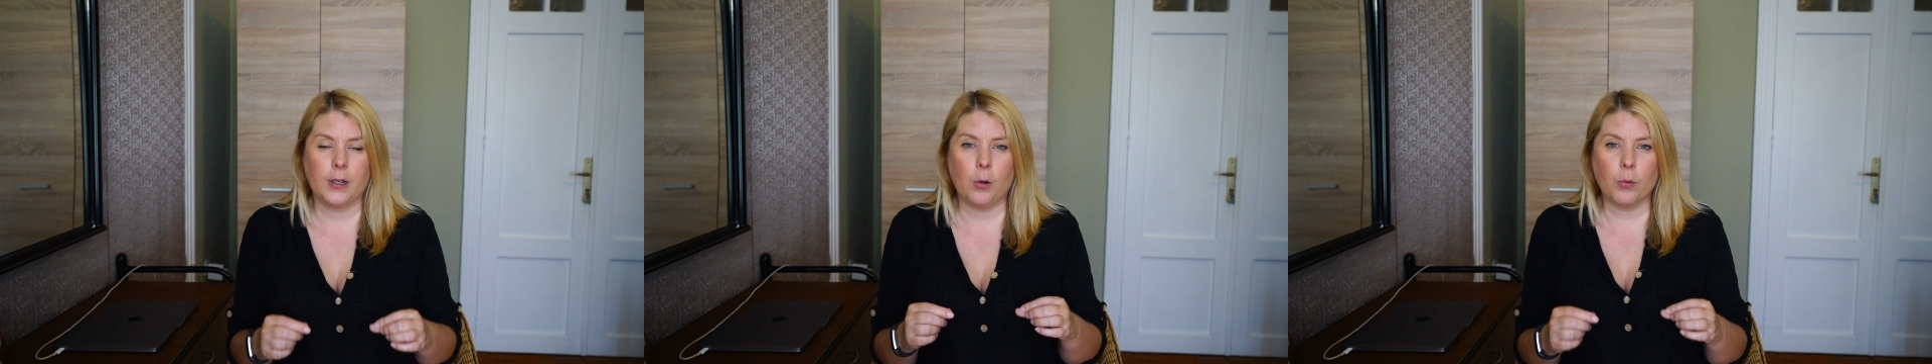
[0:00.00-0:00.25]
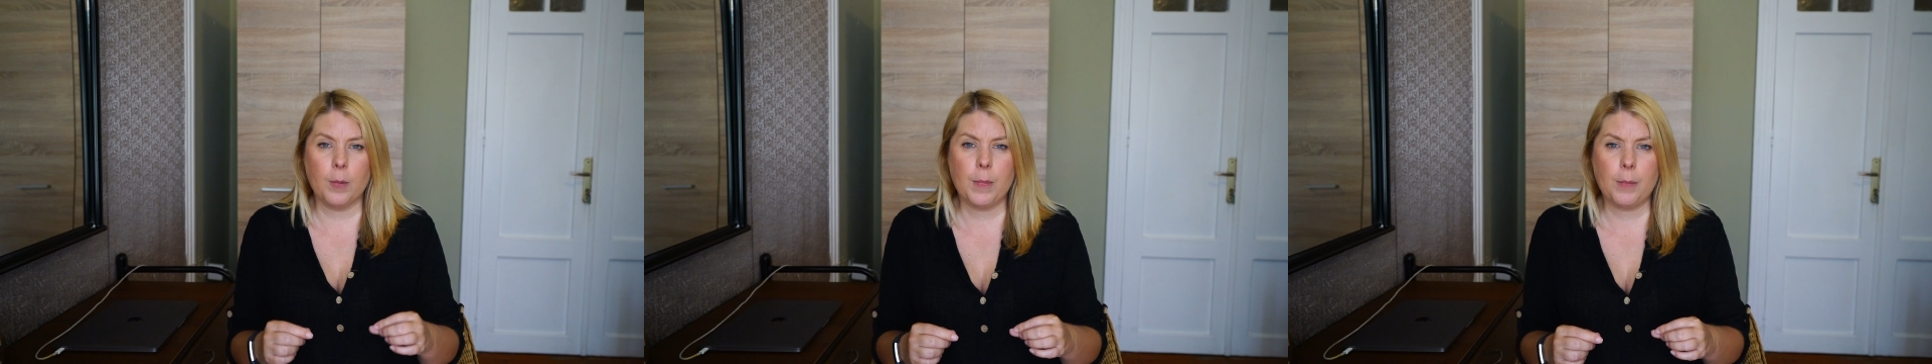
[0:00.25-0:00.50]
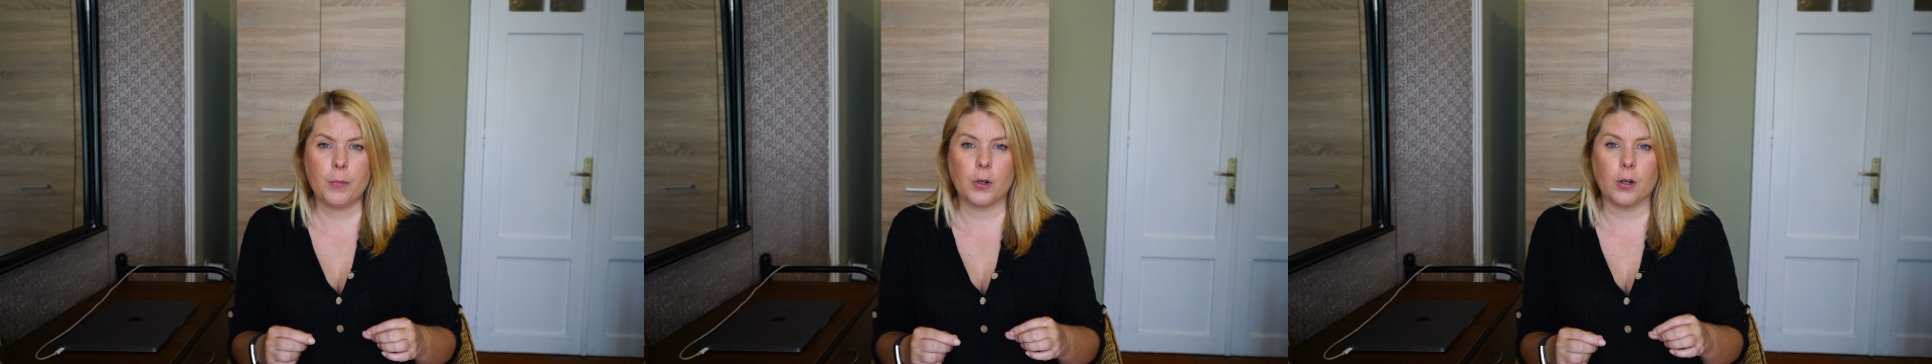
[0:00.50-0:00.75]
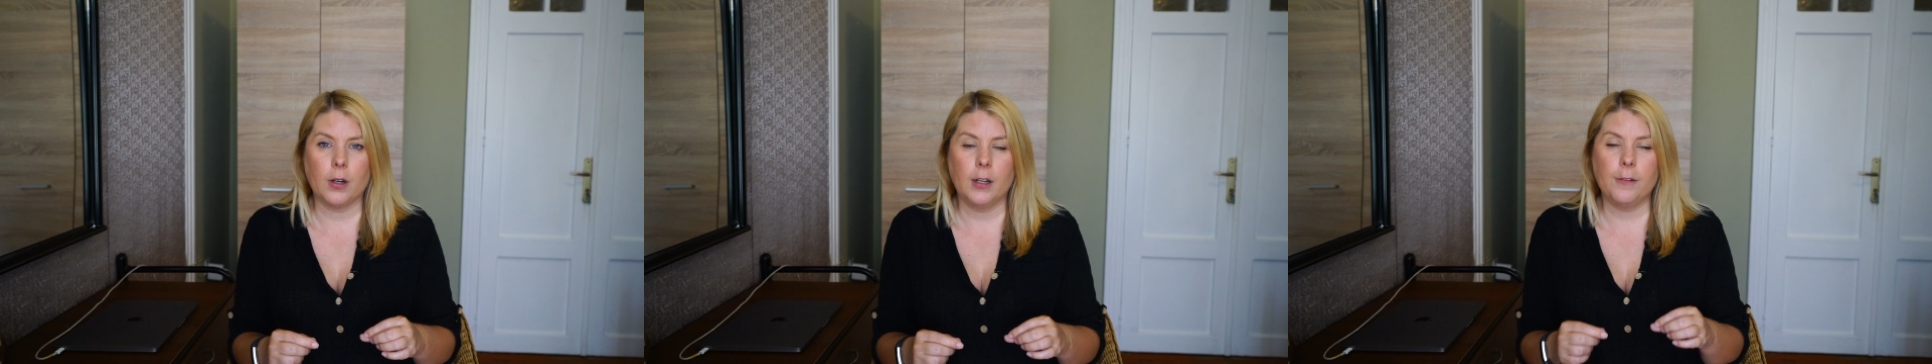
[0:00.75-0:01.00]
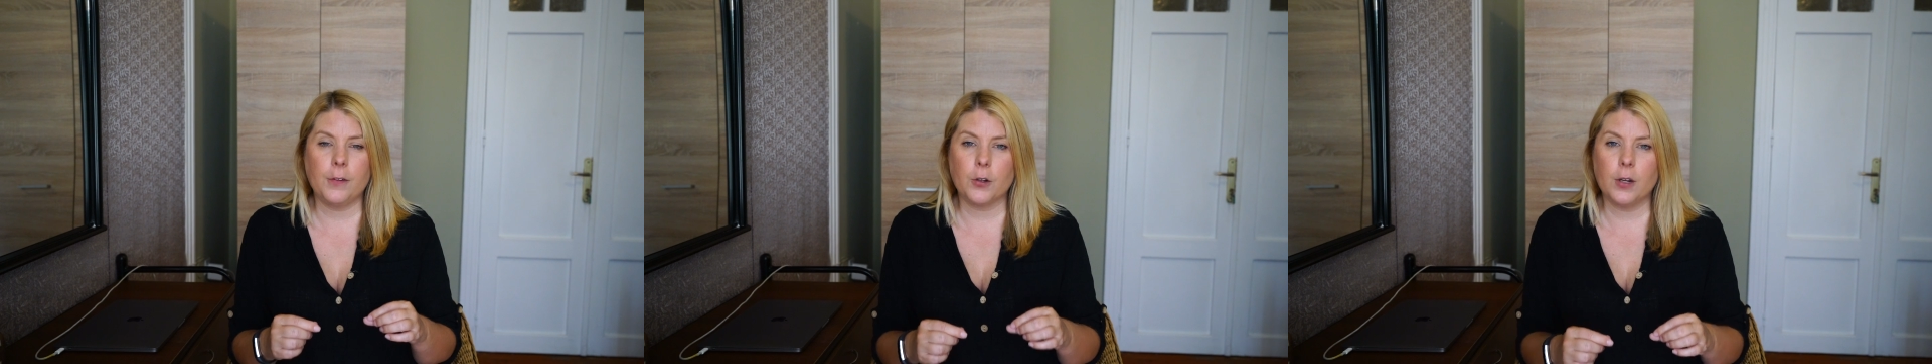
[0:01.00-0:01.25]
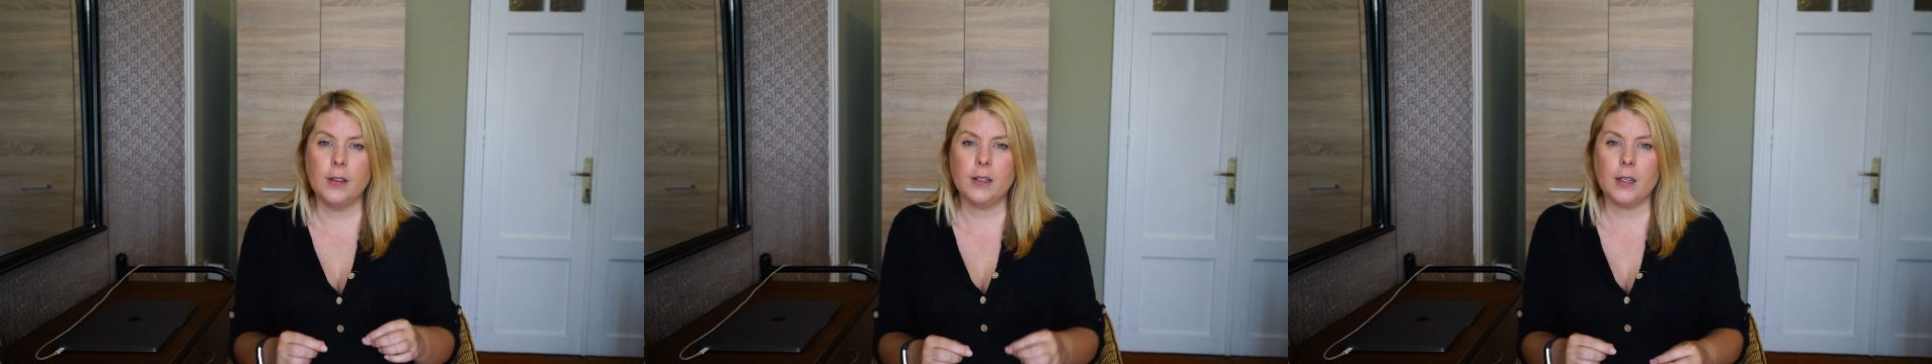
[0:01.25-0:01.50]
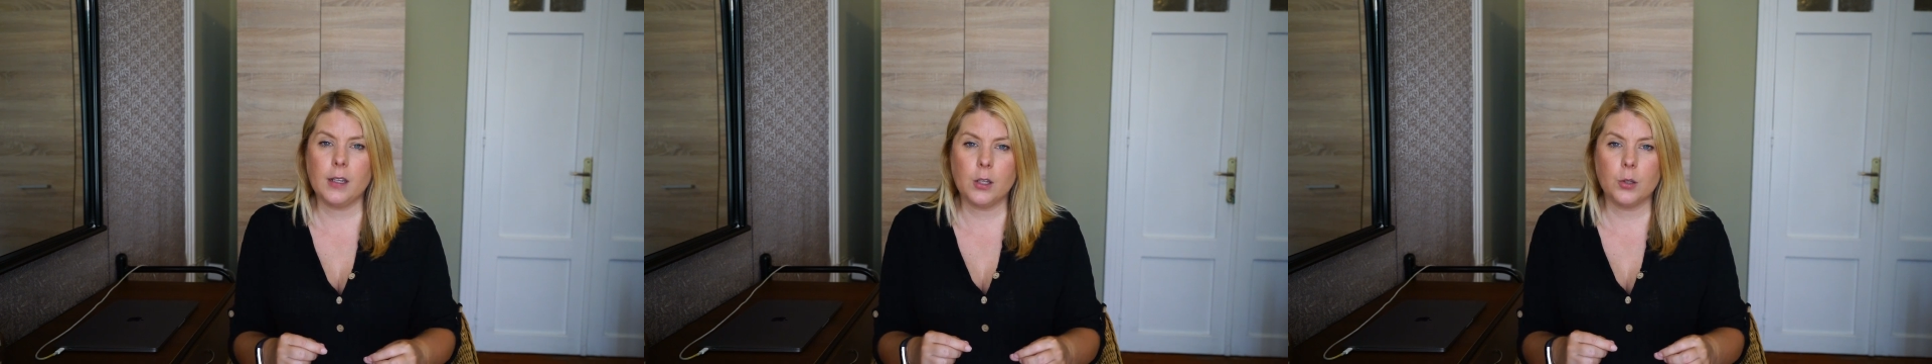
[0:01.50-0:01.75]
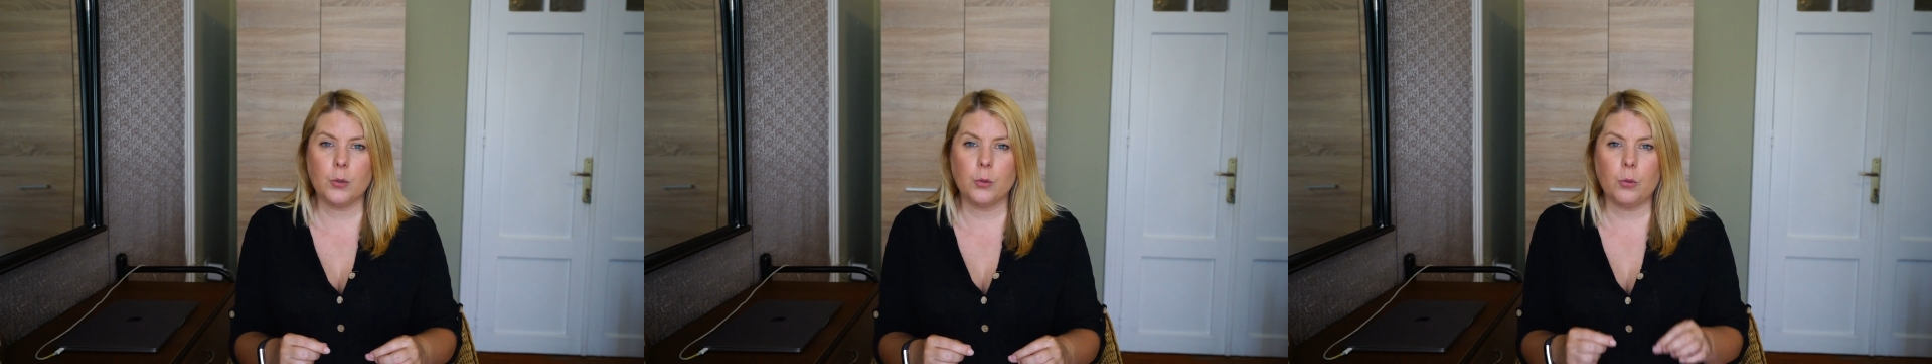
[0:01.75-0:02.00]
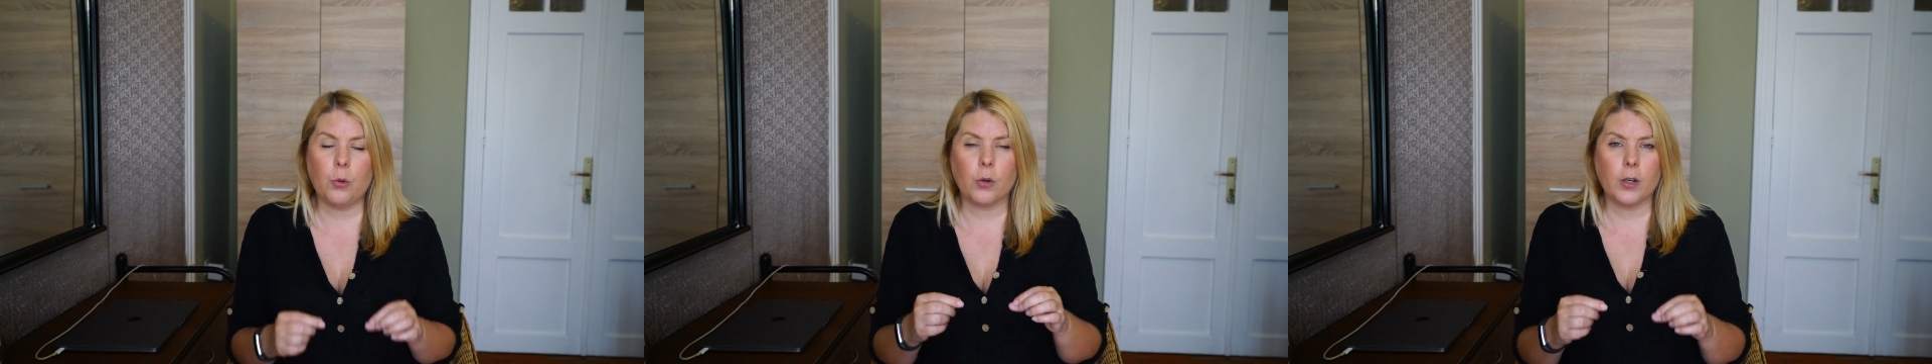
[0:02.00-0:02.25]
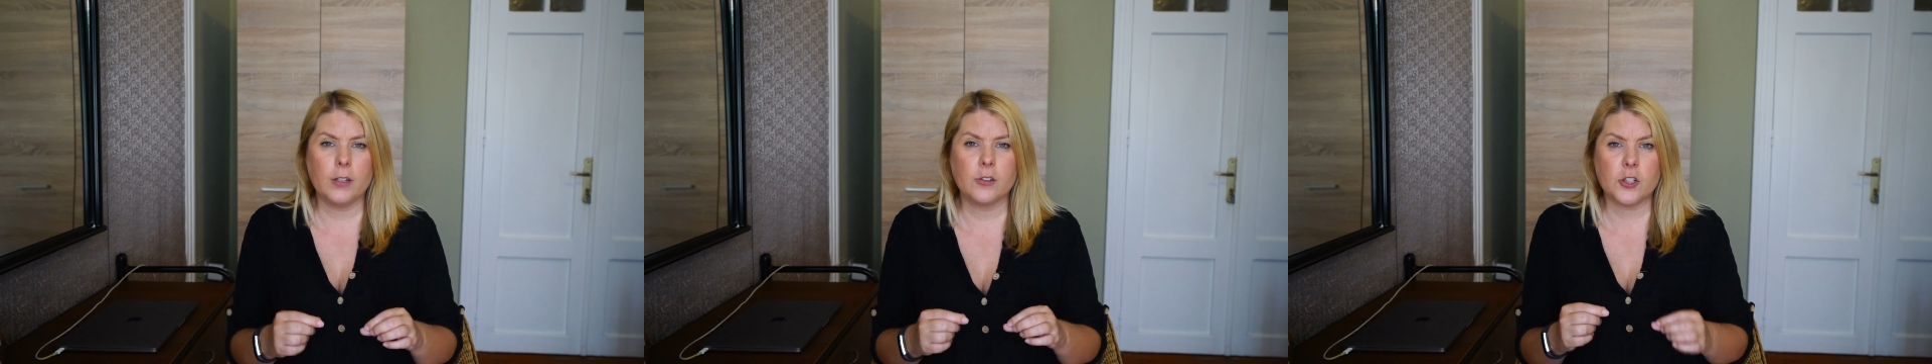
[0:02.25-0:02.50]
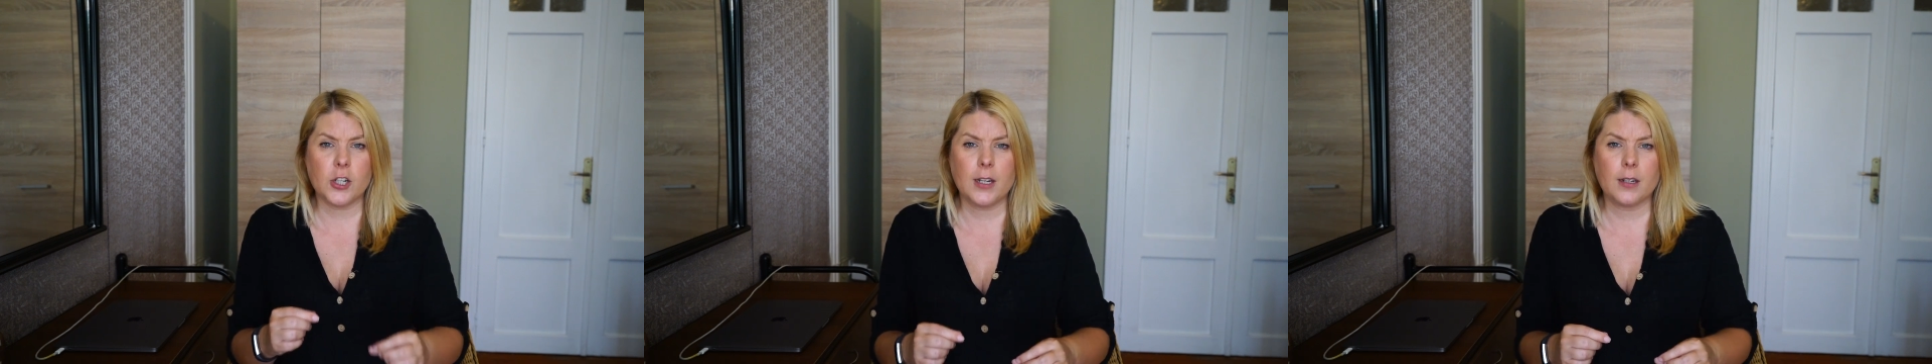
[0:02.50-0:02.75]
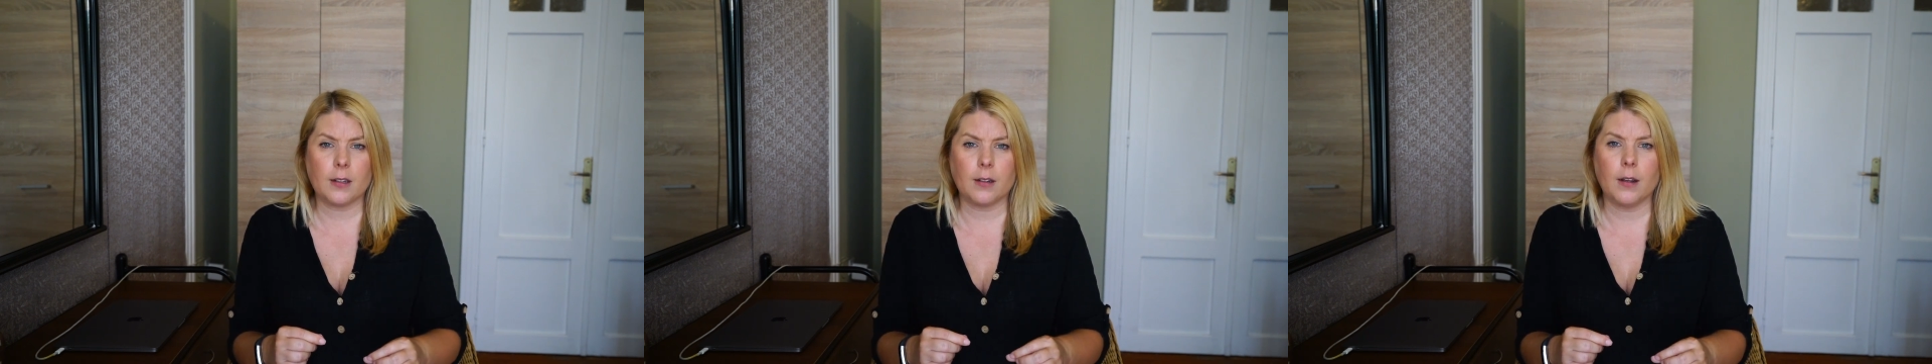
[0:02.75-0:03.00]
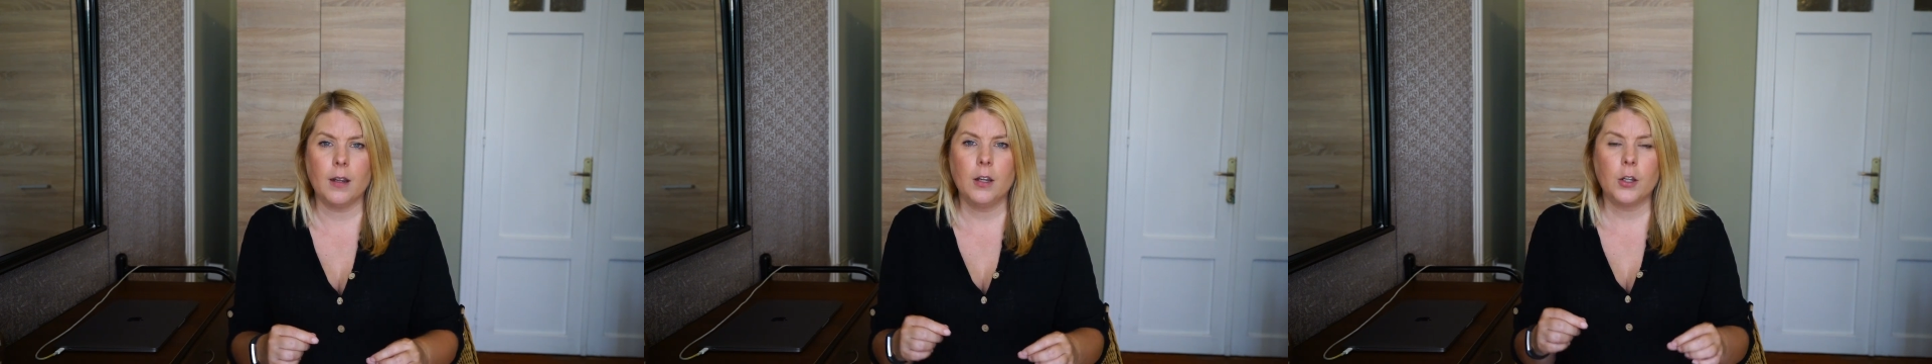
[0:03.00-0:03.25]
Now remember, if you're in the EU or in Schengen,